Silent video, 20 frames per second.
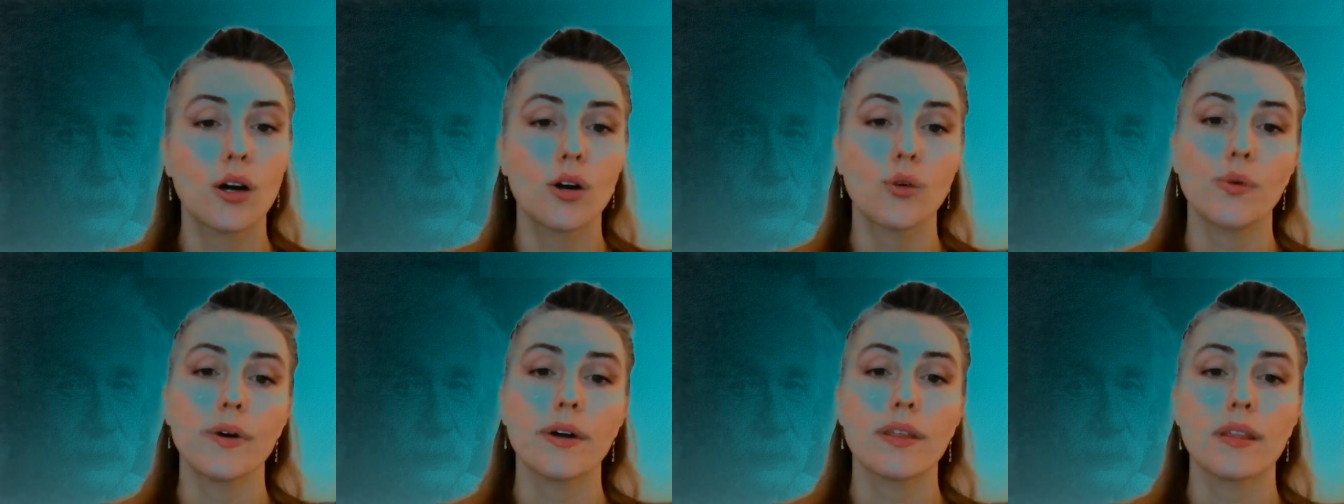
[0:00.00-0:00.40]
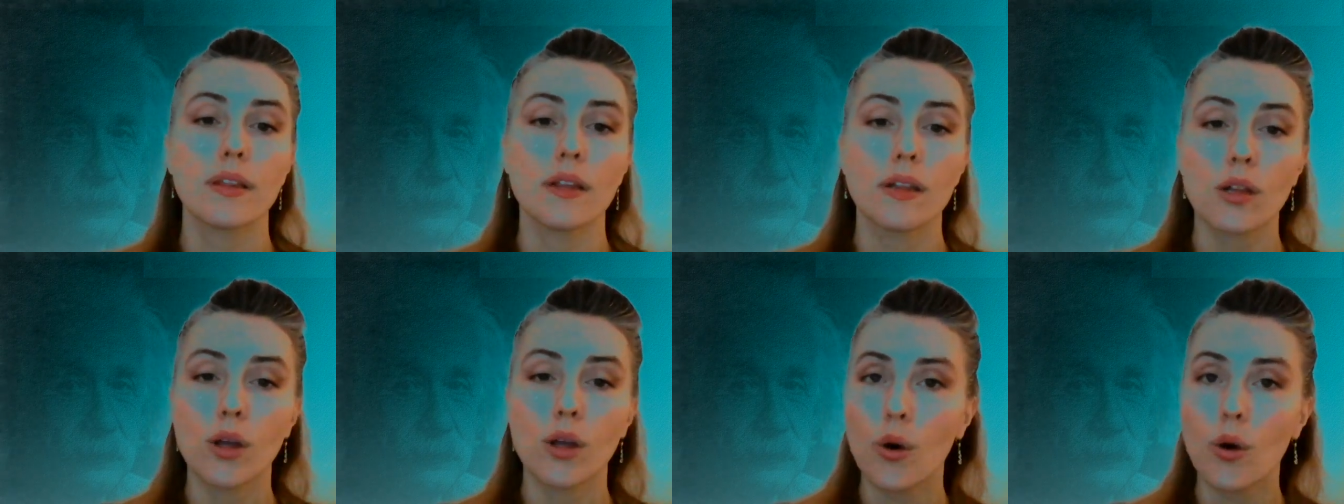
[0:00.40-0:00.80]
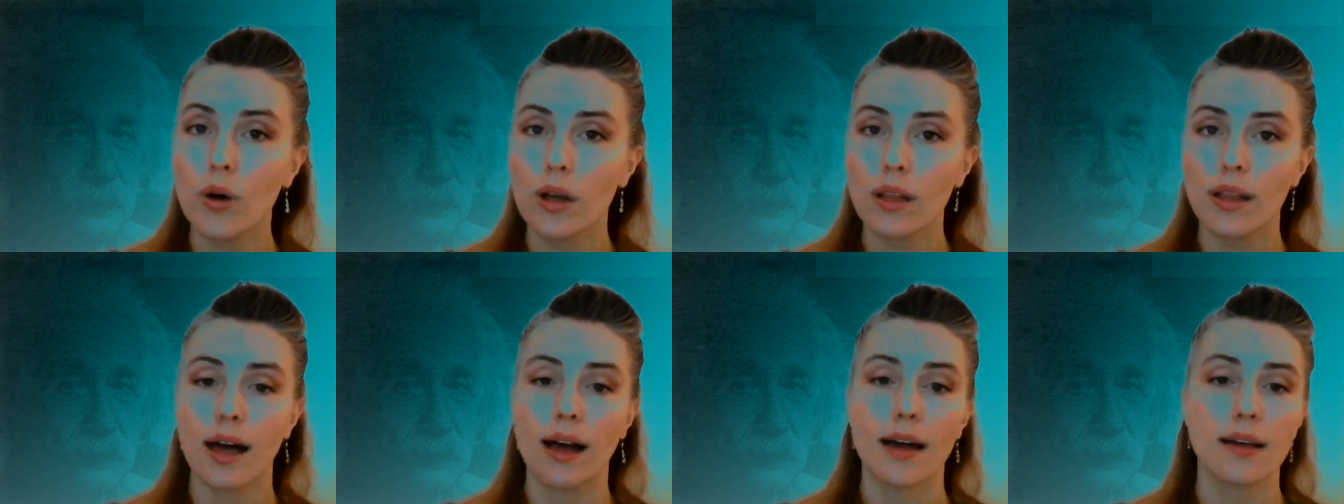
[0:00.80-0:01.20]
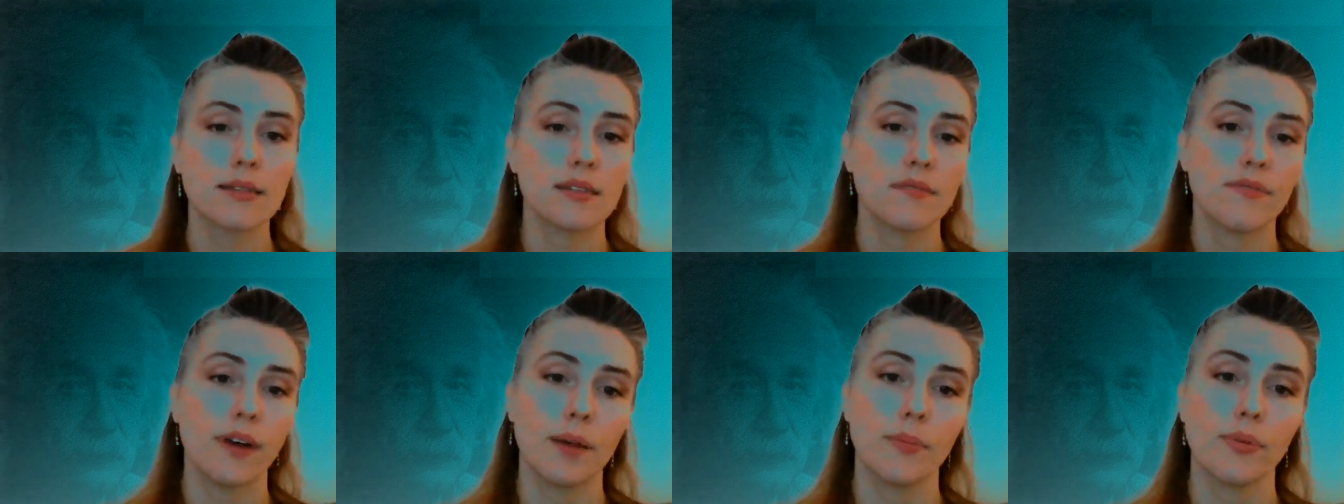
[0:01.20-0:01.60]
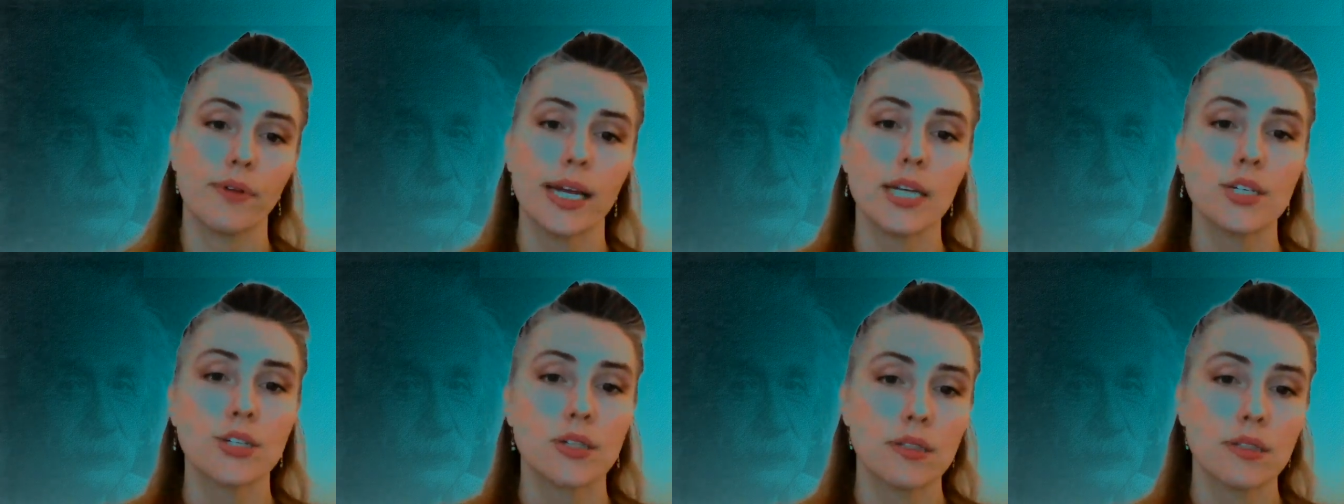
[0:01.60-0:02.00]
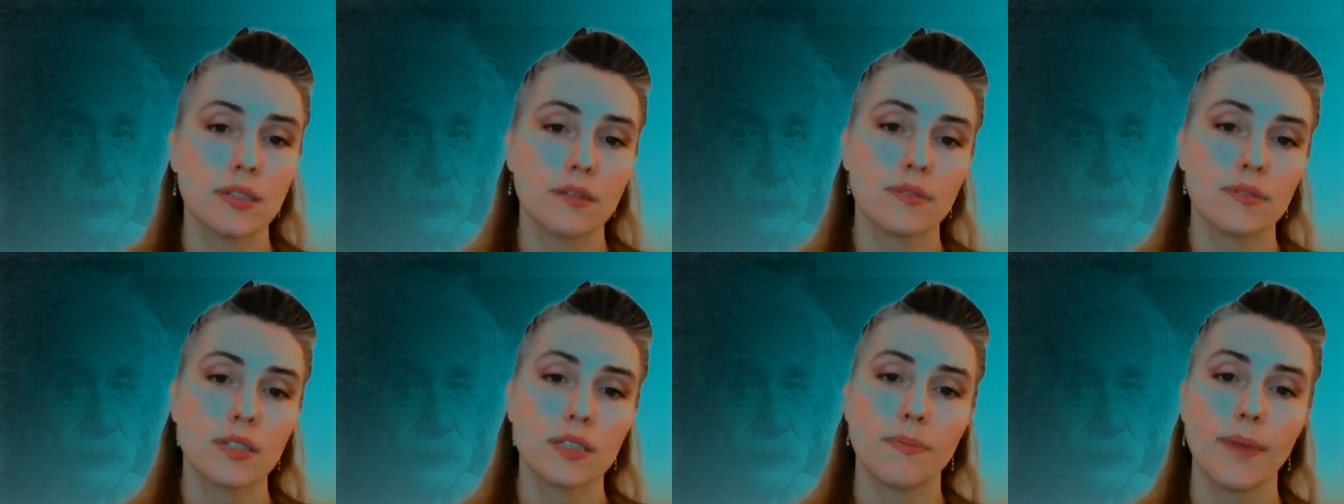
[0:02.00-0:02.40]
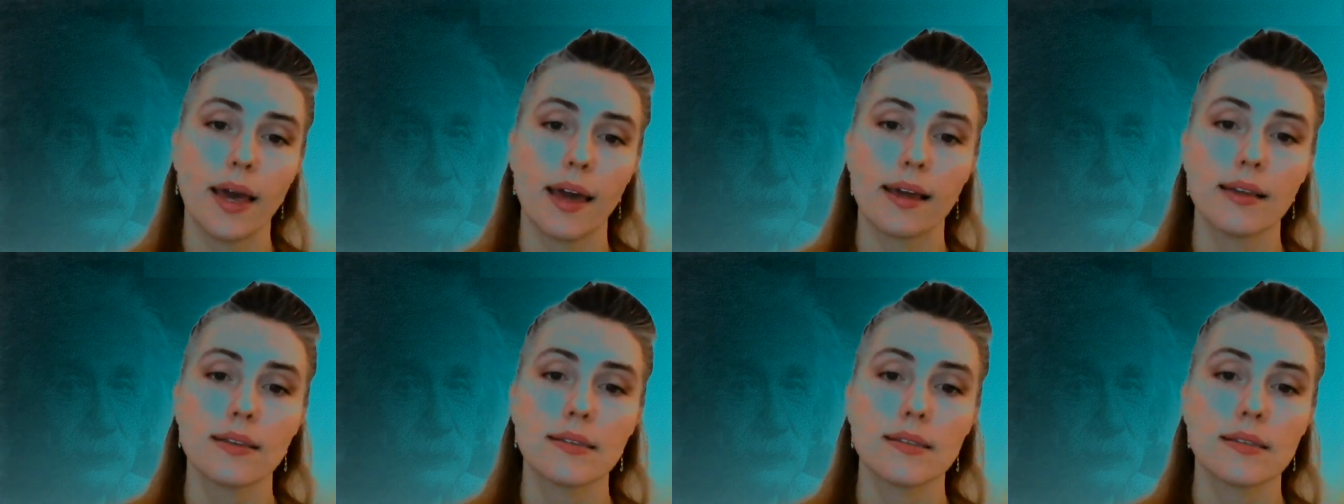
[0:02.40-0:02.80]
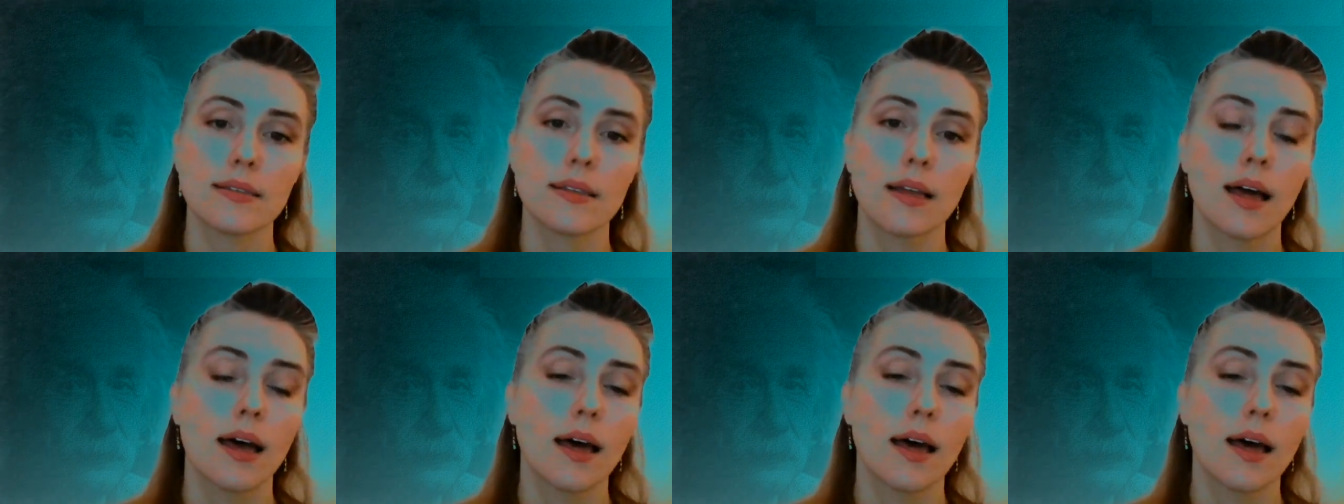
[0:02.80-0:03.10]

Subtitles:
with localized vibrations of space